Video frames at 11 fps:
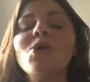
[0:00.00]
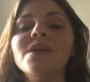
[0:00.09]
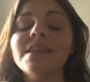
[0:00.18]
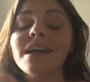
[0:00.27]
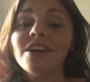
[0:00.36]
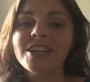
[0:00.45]

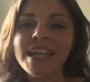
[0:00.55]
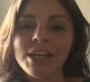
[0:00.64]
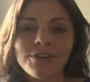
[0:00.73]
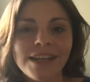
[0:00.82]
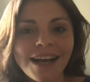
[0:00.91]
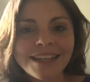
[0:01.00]
We let our
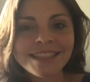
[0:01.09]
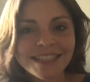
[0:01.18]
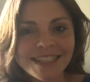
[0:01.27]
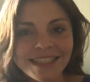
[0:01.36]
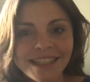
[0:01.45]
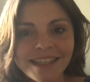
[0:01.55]

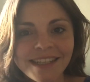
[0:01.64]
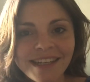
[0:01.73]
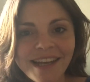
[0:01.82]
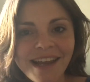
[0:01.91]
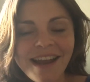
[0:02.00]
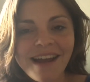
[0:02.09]
curiosity
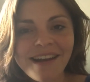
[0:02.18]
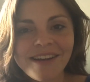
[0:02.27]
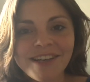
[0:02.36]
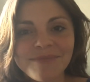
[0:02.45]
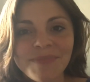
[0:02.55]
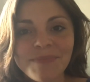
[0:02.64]

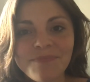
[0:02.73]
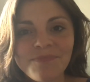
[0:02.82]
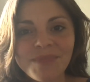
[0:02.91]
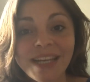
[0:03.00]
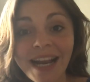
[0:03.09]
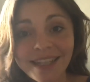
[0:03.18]
um,
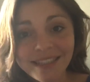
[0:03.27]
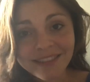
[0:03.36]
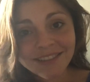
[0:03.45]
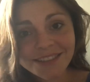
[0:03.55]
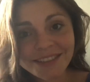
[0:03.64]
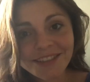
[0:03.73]
guide
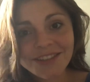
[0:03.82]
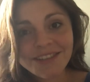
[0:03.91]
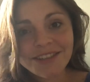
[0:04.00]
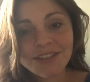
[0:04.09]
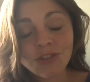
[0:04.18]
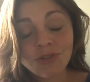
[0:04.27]
us
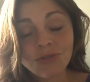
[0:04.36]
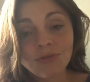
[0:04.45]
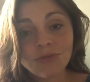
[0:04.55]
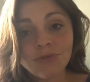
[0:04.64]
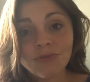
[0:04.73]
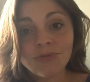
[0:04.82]
to
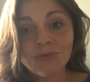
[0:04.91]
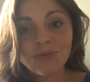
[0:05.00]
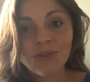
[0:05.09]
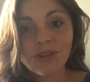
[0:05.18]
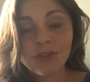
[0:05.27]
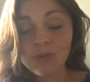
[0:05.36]

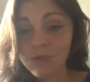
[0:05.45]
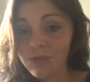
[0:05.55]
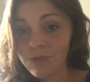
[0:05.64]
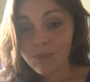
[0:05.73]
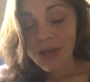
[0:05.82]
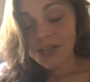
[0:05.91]

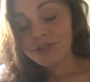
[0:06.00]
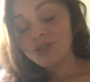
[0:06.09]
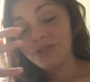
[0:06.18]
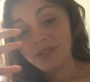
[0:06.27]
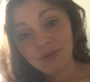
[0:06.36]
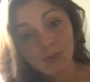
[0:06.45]
to better
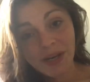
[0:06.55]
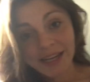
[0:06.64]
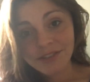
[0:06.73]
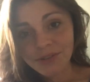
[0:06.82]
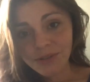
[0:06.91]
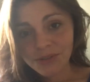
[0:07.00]
to, to
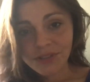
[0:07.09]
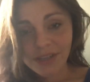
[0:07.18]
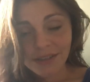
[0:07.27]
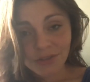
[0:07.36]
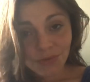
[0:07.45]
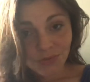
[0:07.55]
answers
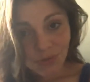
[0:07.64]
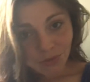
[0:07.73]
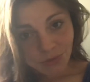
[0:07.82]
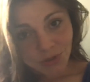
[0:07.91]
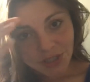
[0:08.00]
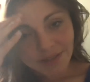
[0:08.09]
and to
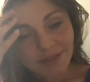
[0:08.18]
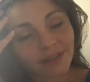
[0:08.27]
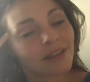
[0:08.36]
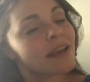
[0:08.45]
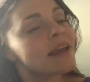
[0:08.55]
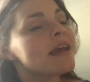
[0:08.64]
solutions.